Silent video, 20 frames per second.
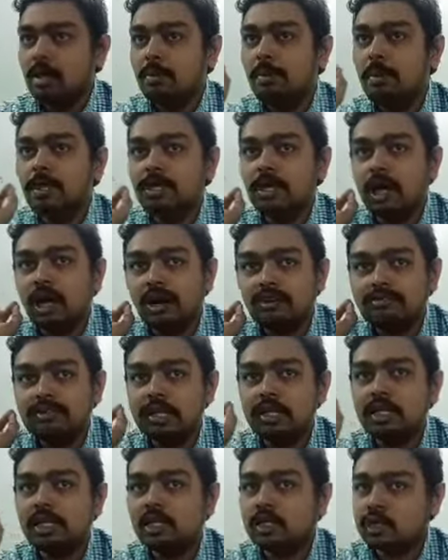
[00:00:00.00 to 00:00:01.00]
But
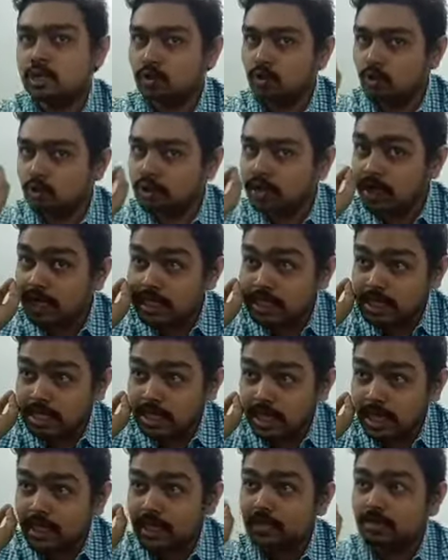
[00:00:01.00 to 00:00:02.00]
after the 2
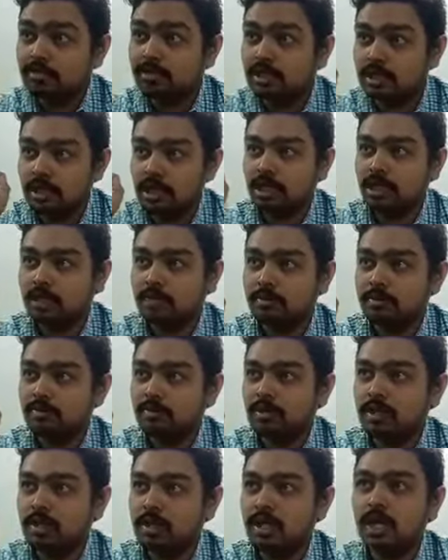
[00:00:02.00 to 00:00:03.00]
consecutive
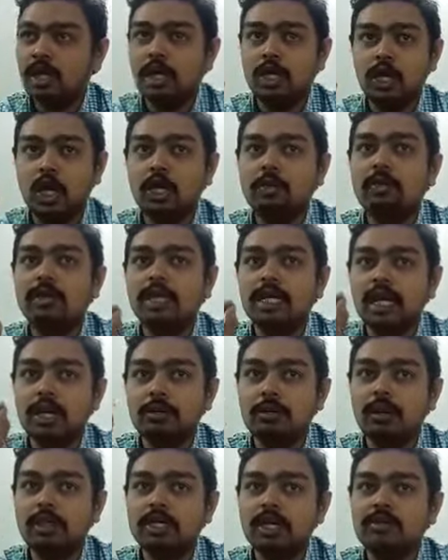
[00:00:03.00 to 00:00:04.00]
term, he cannot be
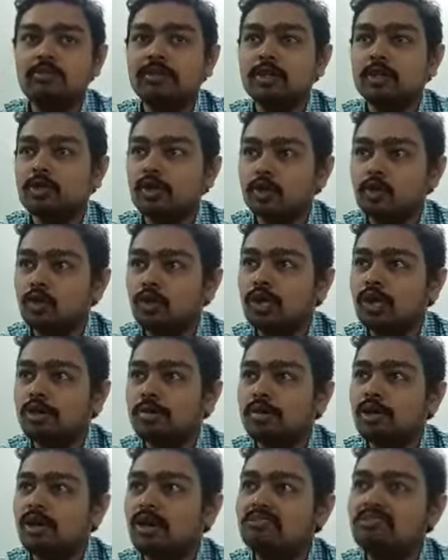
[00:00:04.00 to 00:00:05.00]
reappointed without a cooling
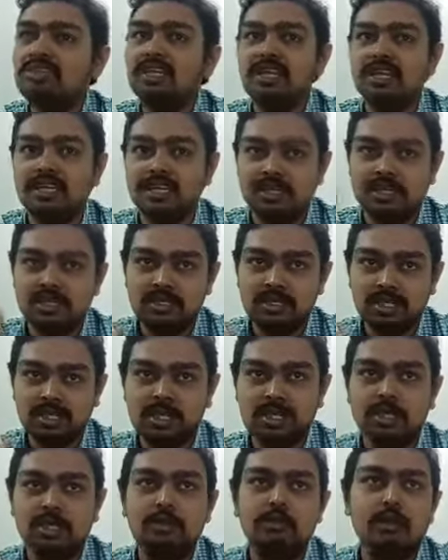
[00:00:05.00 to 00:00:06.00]
period of 3 years.
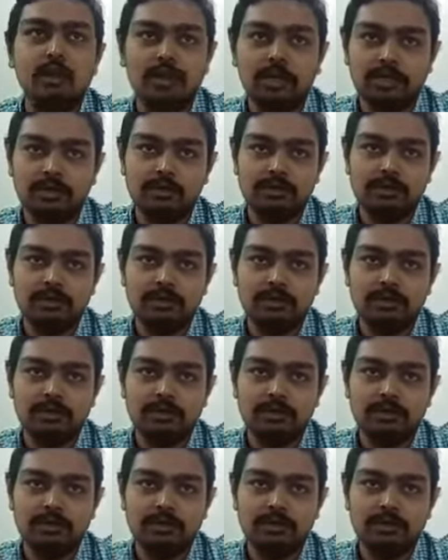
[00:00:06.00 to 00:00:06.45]
This is the point.